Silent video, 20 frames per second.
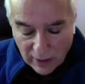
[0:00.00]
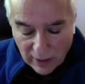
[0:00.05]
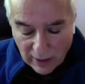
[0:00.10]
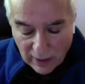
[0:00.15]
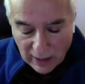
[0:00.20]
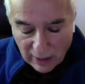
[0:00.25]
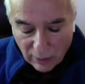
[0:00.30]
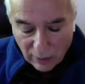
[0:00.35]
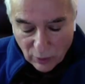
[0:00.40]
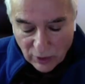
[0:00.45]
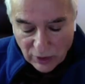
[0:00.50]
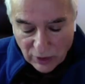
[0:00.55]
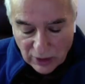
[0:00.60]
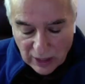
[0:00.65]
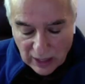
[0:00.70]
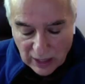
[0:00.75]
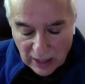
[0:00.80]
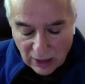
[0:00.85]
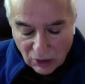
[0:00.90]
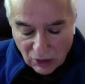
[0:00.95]
that was
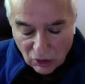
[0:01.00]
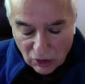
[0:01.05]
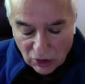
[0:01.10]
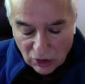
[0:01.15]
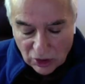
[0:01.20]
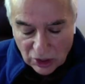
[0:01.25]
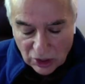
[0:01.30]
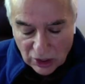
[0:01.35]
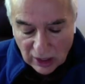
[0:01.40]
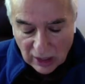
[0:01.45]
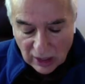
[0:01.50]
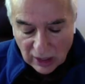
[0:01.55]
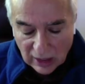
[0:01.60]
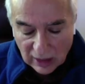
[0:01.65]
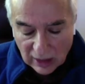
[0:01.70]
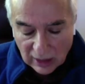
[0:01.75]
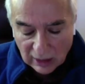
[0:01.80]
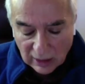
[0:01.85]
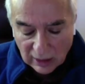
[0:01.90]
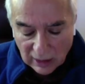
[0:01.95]

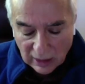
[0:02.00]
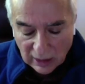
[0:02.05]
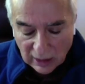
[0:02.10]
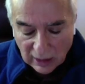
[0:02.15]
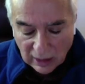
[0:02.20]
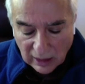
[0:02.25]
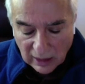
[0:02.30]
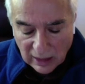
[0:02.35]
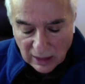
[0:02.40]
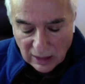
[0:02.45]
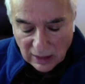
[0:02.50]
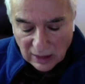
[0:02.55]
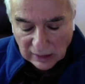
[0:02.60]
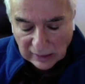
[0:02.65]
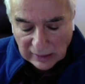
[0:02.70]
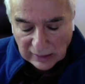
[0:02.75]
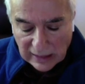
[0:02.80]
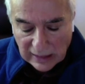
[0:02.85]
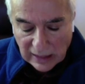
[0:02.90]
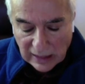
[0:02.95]
interesting is
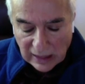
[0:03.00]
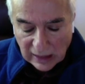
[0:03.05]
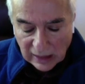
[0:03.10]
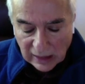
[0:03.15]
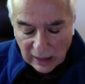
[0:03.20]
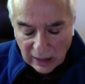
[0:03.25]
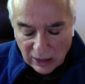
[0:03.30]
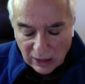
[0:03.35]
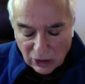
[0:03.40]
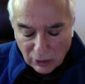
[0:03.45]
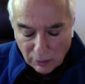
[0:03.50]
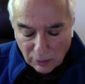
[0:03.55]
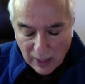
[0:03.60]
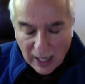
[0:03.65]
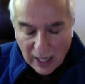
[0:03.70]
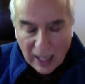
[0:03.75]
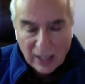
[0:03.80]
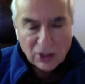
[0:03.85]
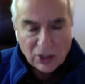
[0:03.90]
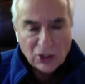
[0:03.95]
leading is a
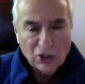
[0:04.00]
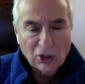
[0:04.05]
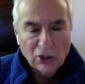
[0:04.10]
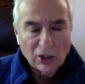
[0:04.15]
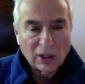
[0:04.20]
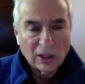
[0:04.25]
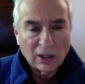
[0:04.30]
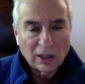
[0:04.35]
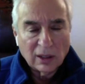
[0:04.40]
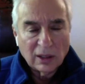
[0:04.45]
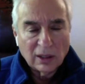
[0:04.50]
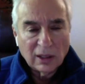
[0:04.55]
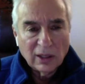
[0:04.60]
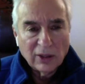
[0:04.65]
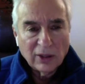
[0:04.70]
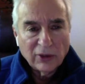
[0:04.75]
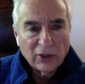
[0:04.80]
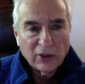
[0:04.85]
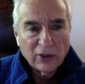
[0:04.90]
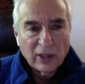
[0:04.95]
posture.
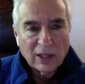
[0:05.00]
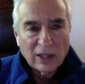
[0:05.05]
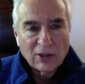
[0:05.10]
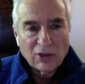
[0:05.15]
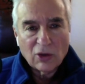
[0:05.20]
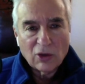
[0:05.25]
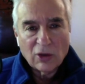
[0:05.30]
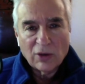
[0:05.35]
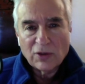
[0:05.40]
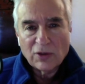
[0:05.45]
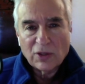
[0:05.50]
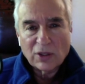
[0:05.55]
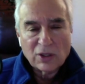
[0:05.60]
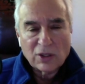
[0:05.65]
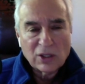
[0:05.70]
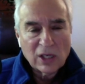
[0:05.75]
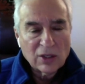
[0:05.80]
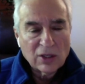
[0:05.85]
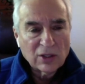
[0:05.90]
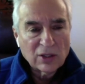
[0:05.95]
So that sort of
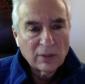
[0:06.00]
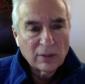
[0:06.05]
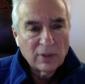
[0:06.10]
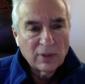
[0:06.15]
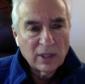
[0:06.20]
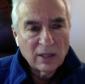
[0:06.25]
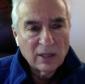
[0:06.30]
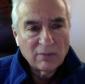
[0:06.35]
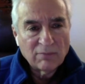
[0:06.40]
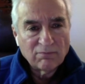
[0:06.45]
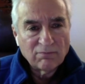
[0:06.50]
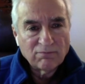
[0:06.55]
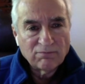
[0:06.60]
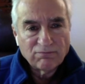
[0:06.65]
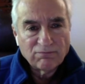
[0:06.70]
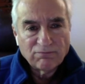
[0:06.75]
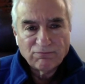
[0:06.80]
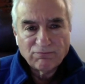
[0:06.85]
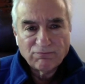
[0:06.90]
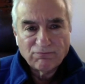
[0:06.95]
suggests something
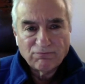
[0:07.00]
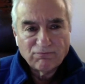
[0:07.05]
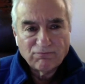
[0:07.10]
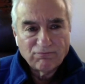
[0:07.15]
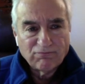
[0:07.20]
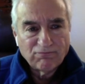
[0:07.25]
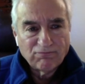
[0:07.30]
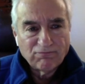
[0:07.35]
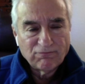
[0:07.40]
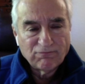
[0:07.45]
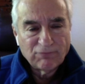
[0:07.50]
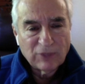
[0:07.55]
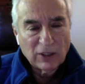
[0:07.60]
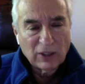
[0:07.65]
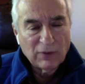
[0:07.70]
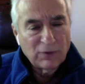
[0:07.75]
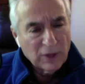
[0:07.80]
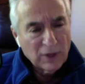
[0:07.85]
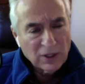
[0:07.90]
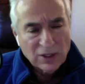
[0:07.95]
very
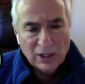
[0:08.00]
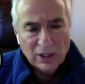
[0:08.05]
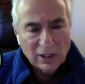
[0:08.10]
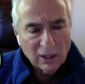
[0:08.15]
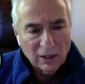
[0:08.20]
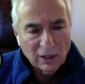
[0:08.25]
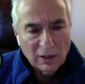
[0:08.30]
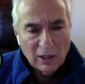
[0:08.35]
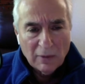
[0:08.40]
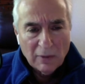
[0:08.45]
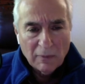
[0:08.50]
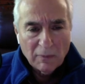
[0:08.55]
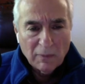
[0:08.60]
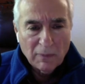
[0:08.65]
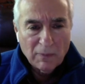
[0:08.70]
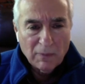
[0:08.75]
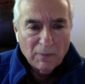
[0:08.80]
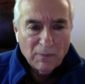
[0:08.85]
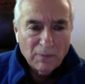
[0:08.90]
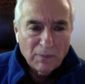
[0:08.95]
physical.
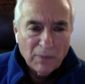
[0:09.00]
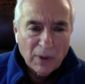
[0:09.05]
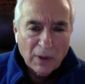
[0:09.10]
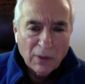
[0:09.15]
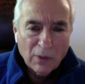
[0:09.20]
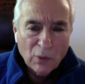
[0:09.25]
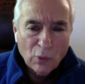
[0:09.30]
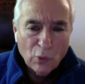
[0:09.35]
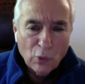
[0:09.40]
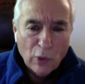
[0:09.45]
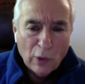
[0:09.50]
But what